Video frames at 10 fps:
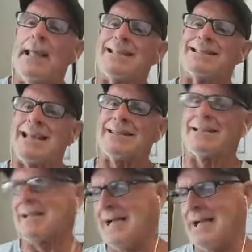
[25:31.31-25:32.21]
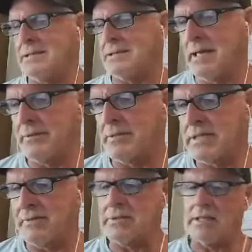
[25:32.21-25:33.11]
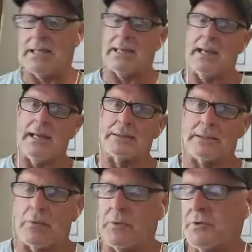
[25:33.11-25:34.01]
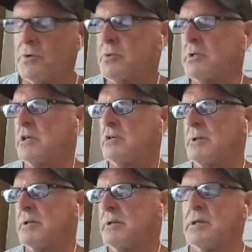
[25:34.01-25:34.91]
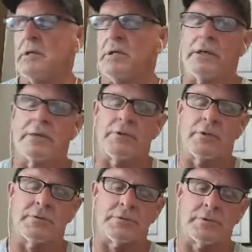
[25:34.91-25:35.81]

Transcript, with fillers: is that the 17 guys that were doing the interval